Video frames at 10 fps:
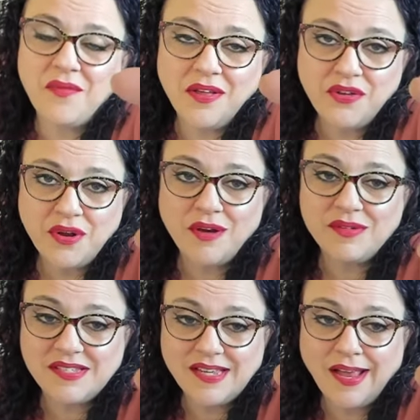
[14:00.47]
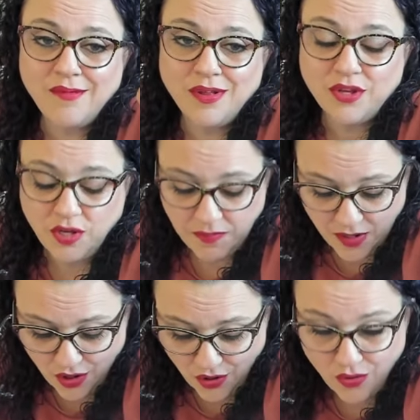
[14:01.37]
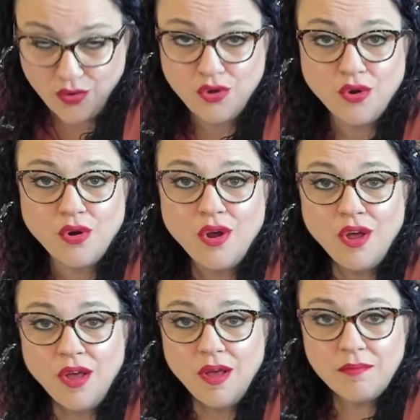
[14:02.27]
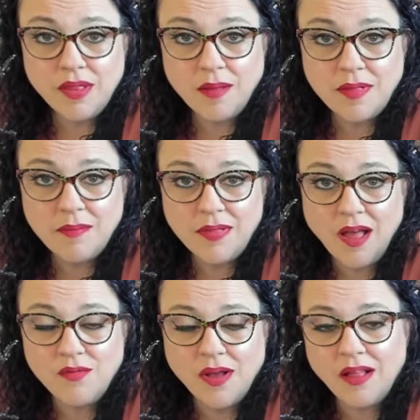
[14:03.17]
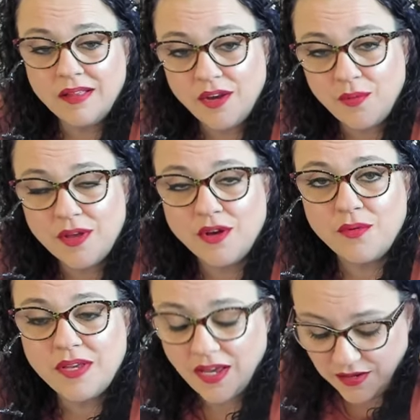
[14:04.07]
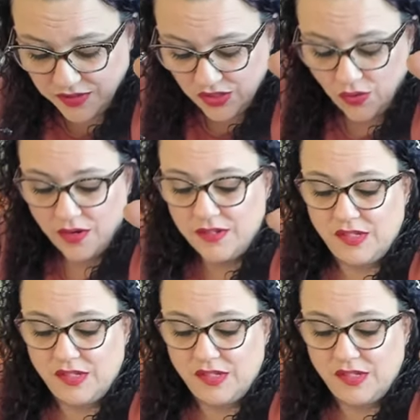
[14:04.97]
you know how I was saying, well, it could be you, you're blah, blah, blah. Well, here we go. King of Swords.